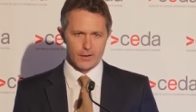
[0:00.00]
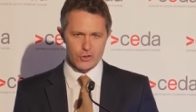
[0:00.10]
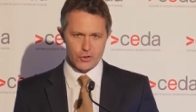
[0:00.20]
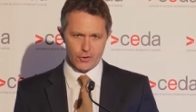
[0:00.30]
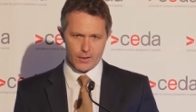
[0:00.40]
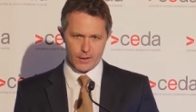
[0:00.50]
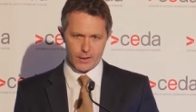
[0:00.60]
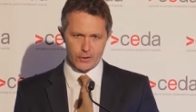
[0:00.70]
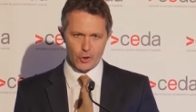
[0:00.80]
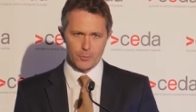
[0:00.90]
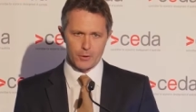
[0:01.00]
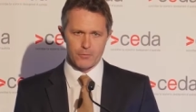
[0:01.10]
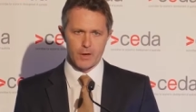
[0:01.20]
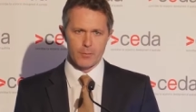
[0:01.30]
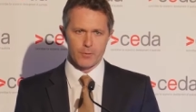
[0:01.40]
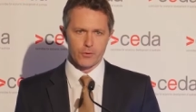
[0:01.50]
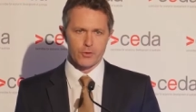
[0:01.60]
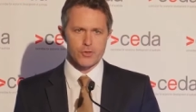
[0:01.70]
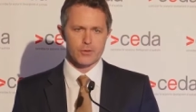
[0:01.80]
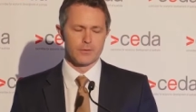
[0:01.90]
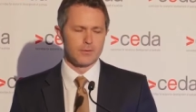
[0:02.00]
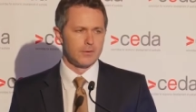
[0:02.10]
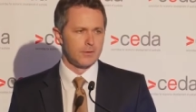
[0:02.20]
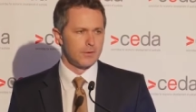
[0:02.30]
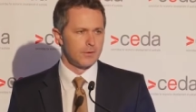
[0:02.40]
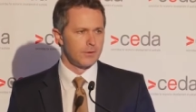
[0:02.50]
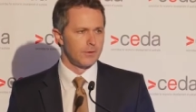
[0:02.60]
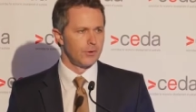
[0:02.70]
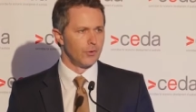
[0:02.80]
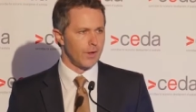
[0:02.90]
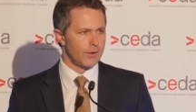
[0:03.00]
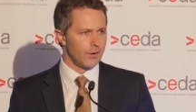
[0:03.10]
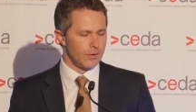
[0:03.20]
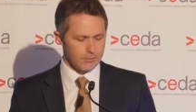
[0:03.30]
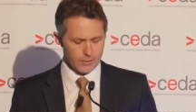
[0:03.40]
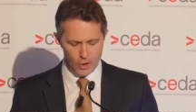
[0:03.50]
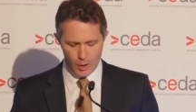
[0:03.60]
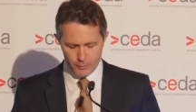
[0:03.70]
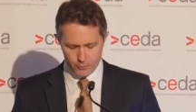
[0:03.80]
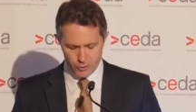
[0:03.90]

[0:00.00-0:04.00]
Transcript: At least you're not going to get the optic fibre version. You'll get the, the copper